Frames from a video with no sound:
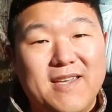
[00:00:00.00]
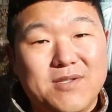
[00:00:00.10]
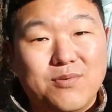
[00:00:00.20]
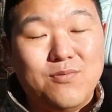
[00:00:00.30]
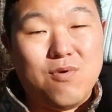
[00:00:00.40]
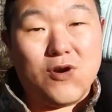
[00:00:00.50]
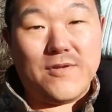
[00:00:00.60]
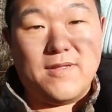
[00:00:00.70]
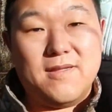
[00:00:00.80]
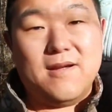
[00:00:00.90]
its
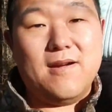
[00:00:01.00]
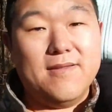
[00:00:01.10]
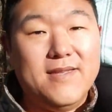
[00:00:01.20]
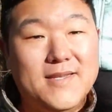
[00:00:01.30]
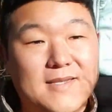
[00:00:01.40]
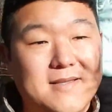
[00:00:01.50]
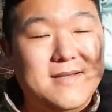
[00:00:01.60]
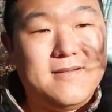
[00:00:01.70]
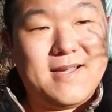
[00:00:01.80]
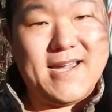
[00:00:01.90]
worth on this
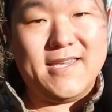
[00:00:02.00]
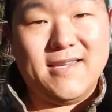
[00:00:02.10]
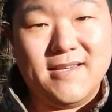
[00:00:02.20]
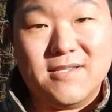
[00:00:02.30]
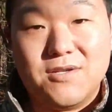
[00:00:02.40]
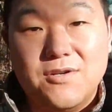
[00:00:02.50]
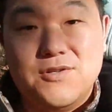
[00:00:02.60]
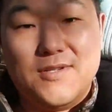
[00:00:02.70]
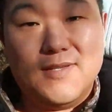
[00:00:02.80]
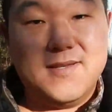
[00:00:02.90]
little hiking
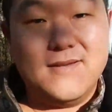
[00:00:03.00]
excursion.